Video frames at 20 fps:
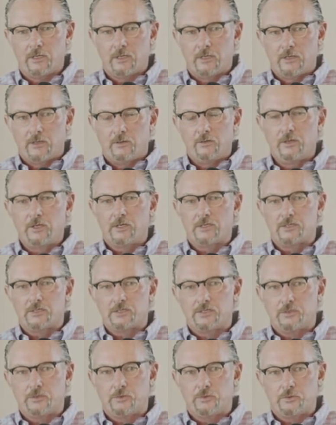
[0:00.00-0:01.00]
look
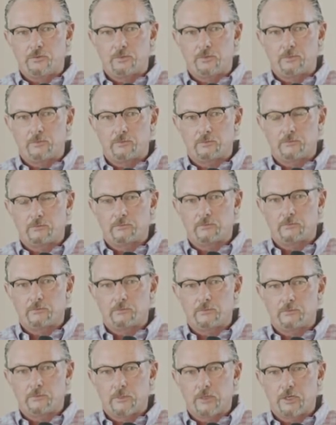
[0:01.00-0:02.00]
to
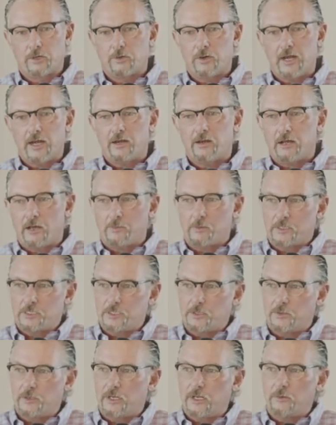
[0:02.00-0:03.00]
create an
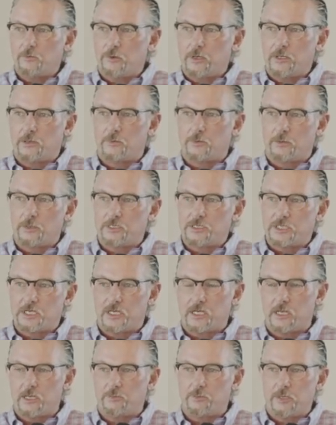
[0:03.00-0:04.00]
opportunity with
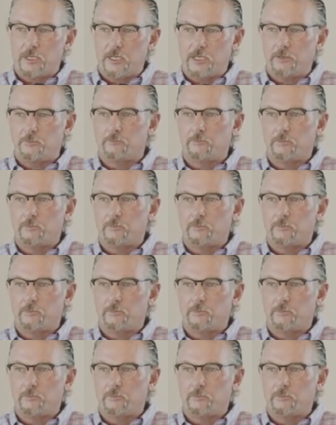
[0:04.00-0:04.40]
GEDP.